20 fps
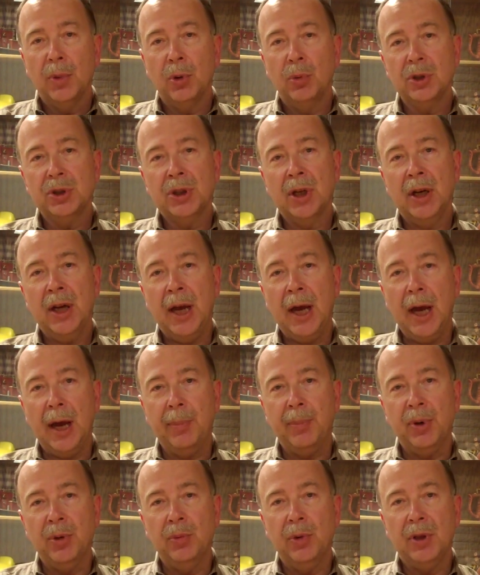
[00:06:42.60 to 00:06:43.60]
But what's going to
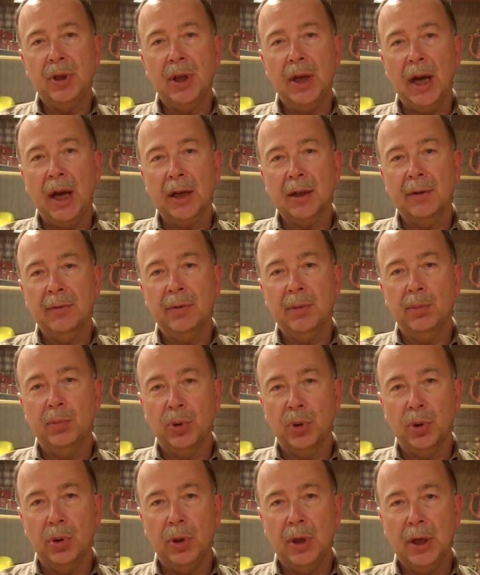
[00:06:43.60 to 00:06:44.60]
happen with the active
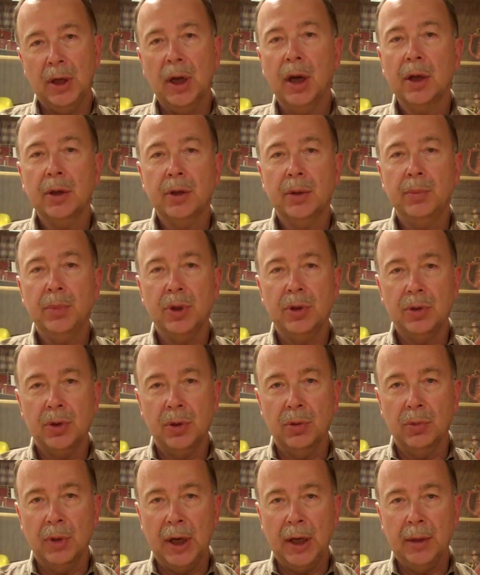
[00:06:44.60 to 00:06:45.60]
employee
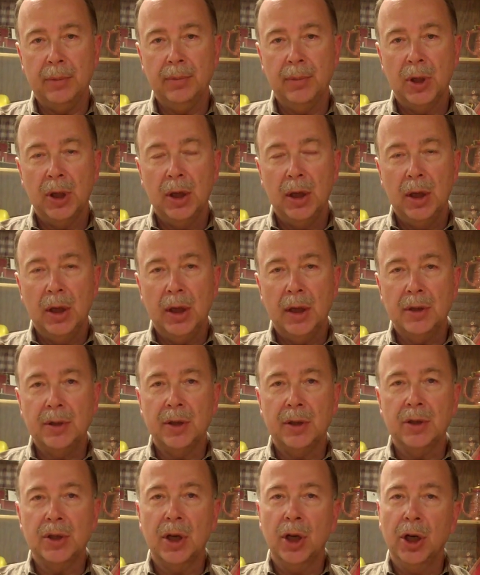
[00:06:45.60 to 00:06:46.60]
contribution rate
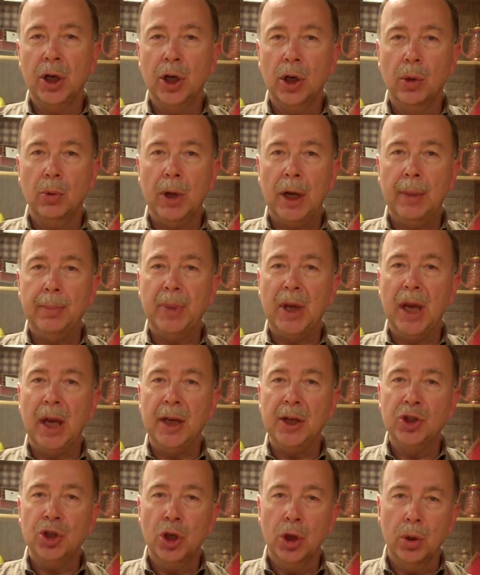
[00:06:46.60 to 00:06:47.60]
is it's going to go up
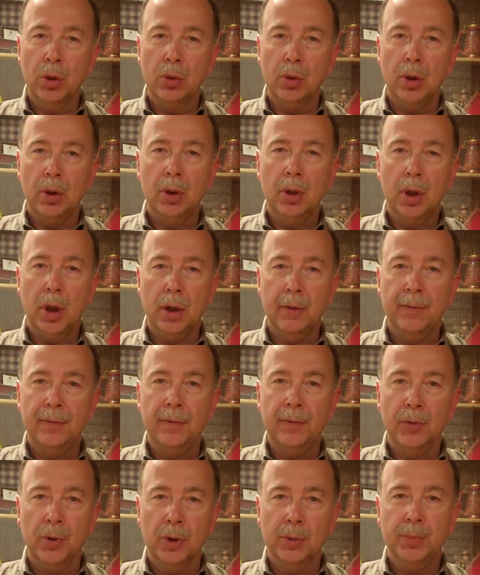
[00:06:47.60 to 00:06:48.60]
a total of
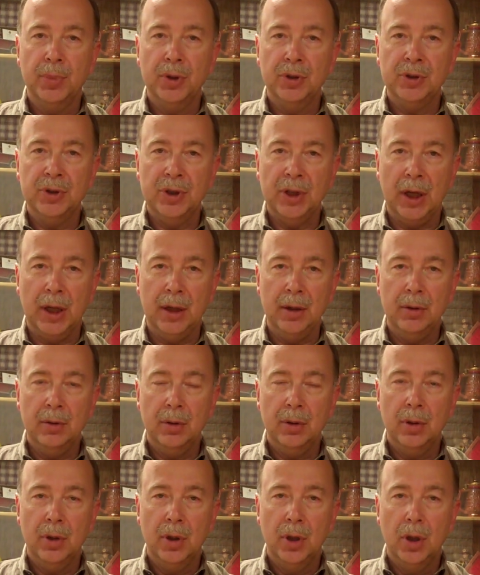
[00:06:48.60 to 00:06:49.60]
4%
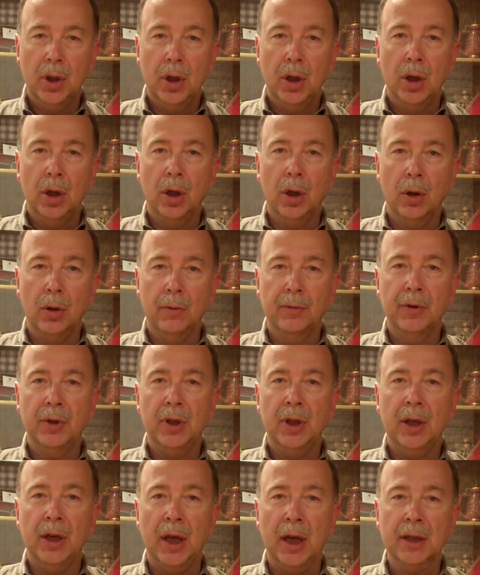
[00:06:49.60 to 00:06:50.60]
over
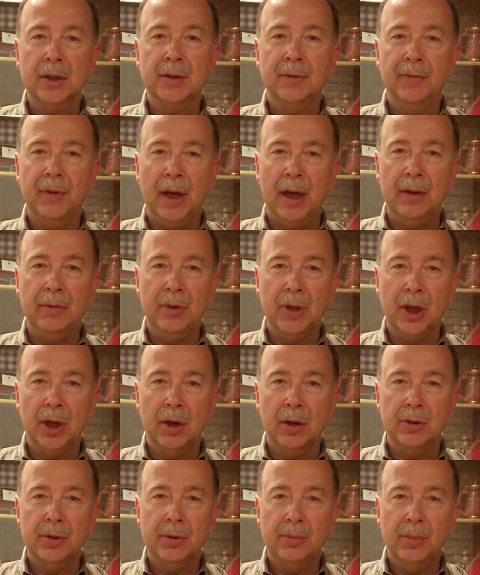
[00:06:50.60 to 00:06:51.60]
the next 5
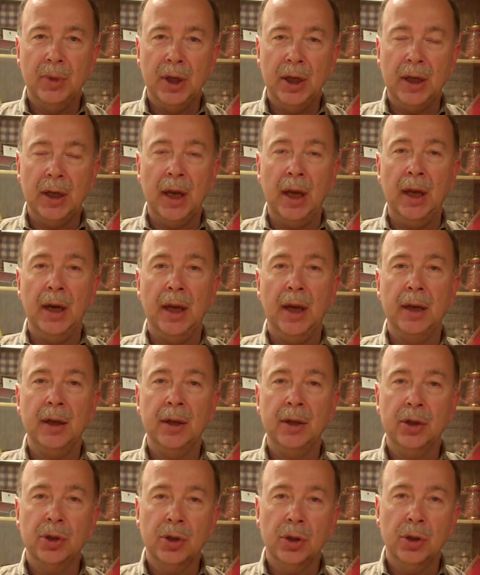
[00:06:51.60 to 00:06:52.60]
years. And again, I'd
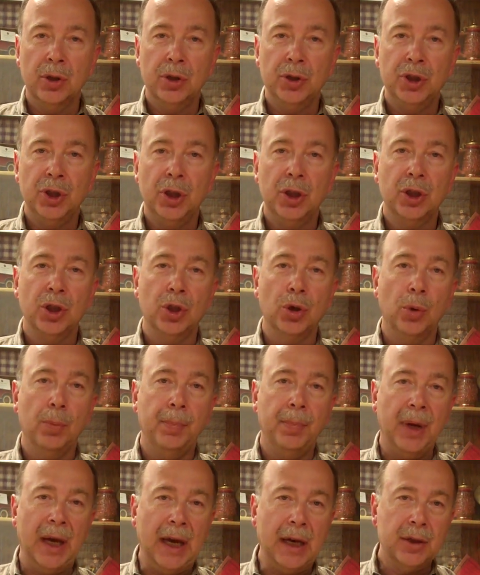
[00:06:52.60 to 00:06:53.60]
encourage you to go
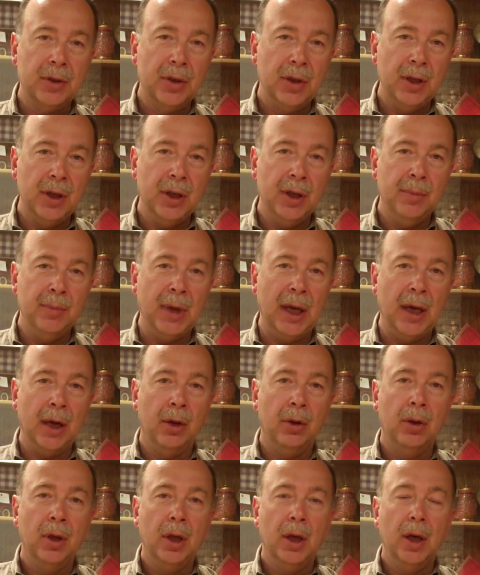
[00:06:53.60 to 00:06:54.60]
back to the
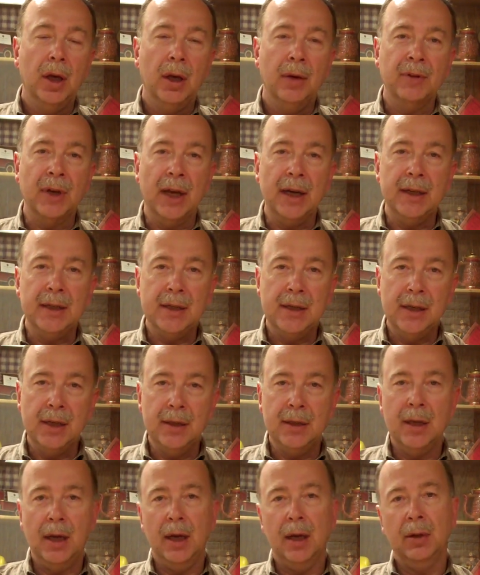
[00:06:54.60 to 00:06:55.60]
email. I've got it
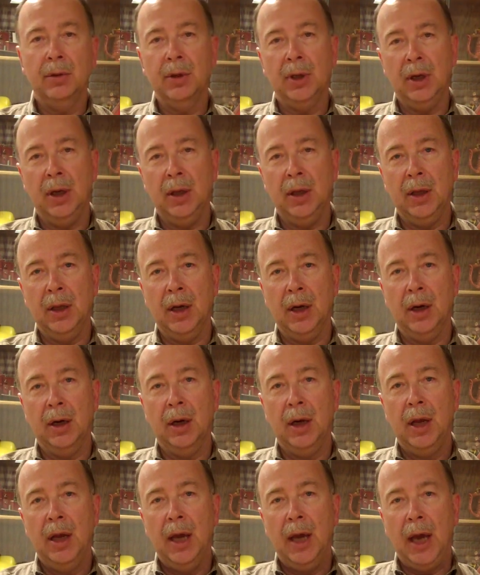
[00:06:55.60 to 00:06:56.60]
detailed in
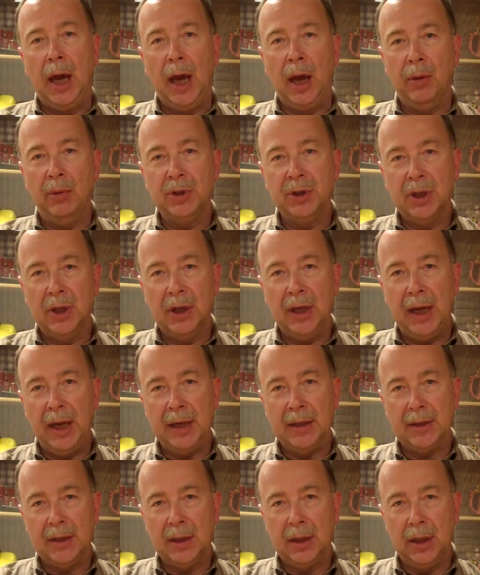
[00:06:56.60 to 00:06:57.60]
there how it's going
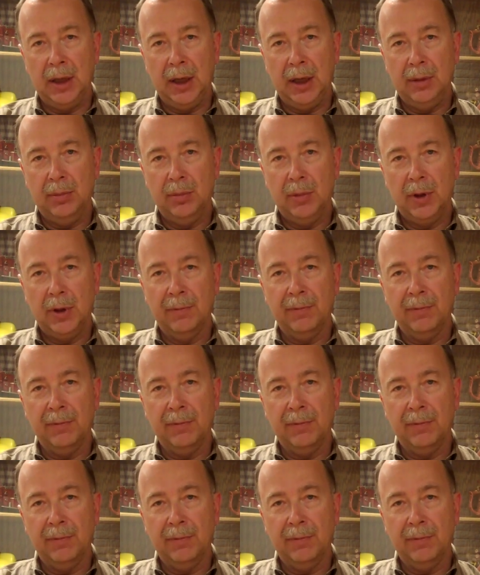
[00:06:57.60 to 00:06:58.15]
to escalate.